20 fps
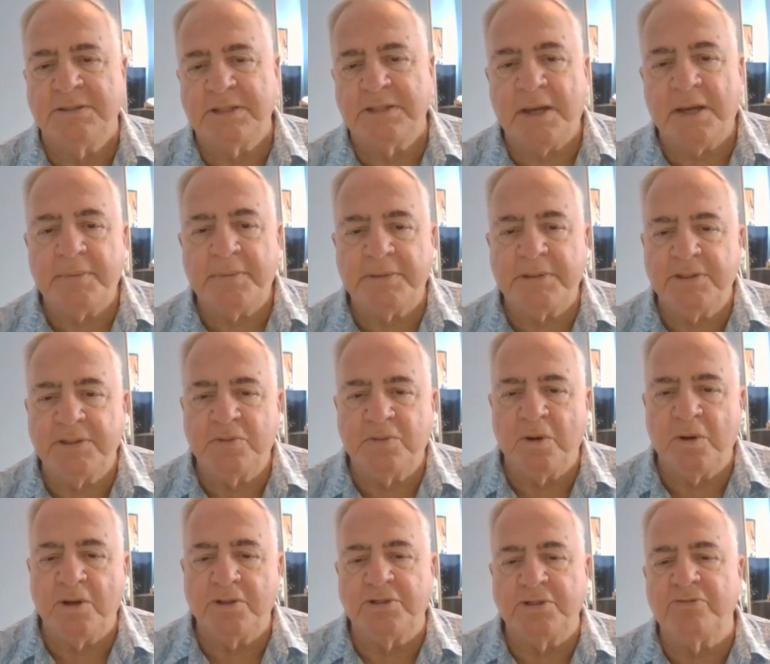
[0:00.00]
Stop with these
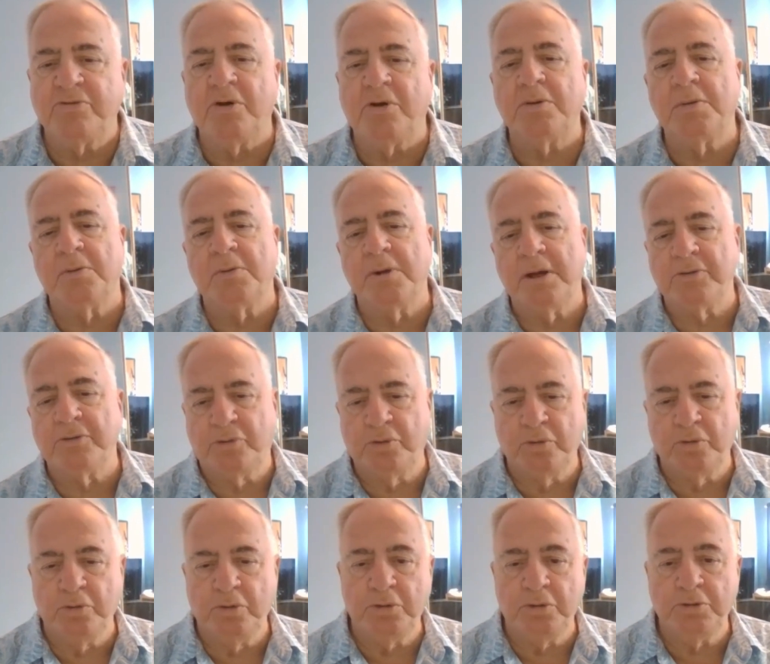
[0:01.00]
words. You're throwing them around
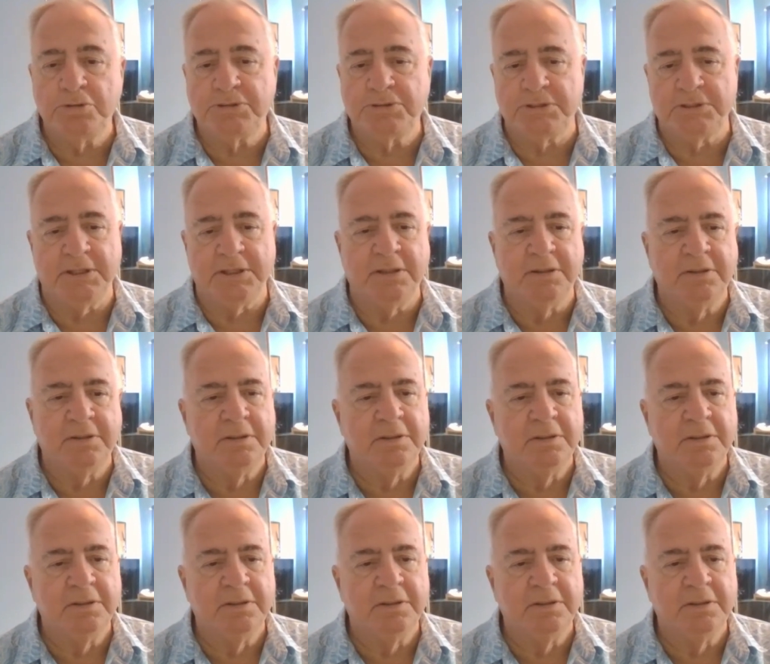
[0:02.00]
too loosely,